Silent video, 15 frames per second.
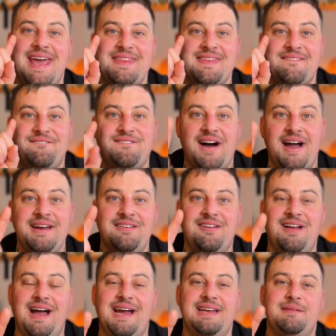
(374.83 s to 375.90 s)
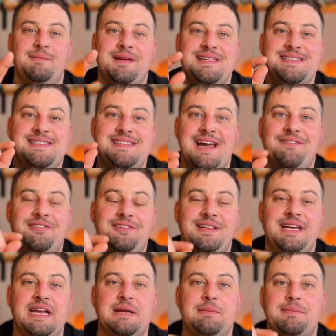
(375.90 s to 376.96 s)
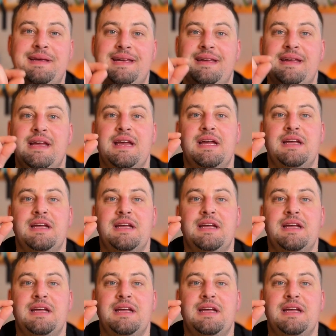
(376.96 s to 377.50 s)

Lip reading: And the final item is definitely going to be